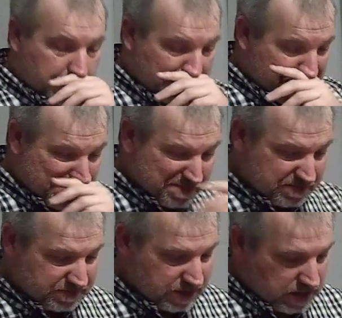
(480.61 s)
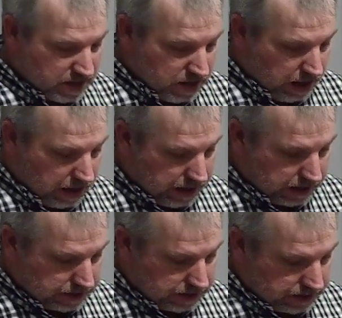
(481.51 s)
And
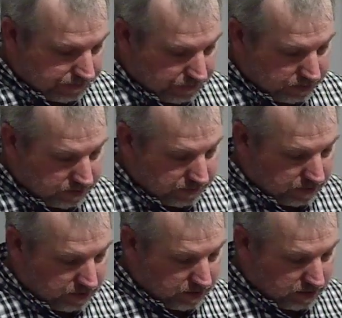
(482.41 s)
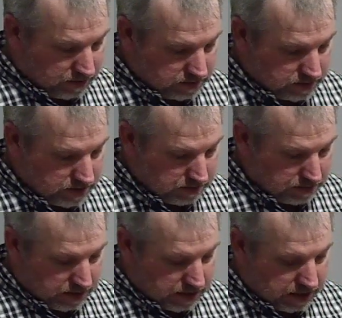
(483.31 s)
it says, first of all,
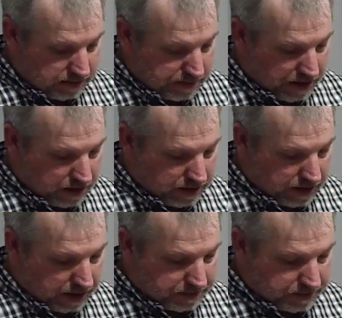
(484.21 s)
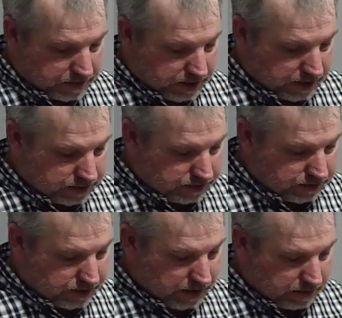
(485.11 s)
plug in the power adapter, connect to
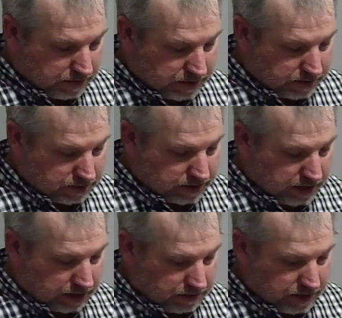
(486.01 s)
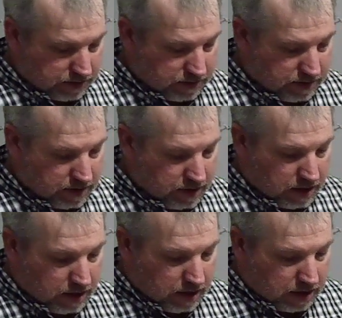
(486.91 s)
your gateway, turn the gateway on
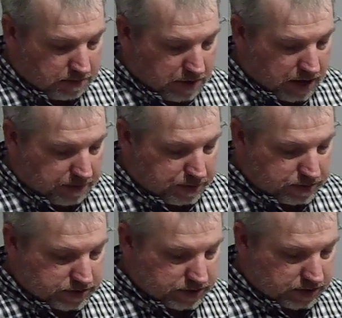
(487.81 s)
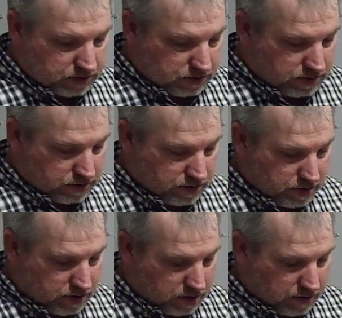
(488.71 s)
by pushing on or
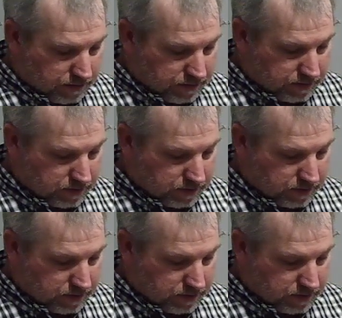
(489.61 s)
off.